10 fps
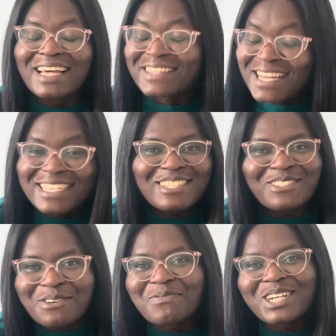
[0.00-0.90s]
thank you
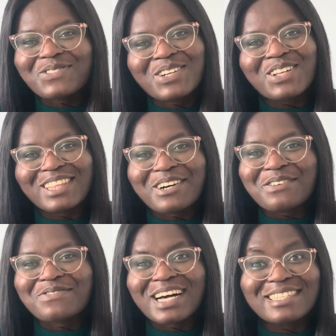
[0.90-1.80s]
so much for your
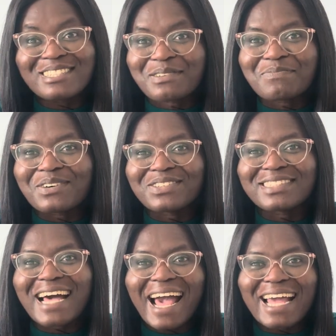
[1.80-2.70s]
love and support
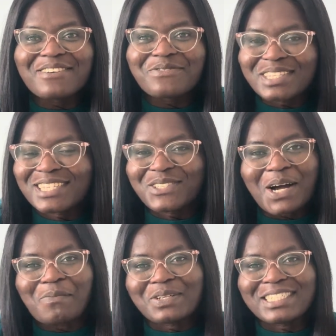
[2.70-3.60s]
i really do
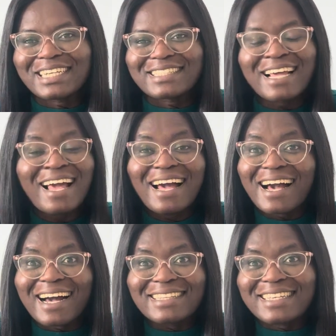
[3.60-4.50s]
appreciate
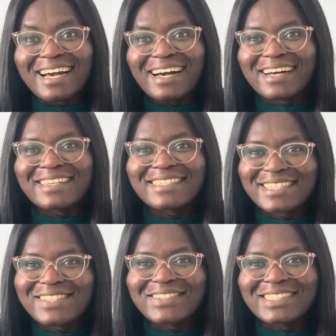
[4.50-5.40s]
and yeah
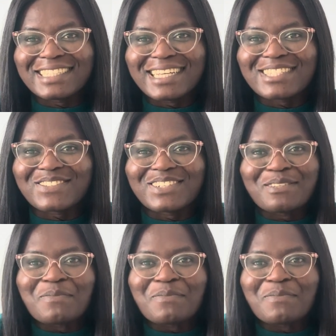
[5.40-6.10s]
see you on the next one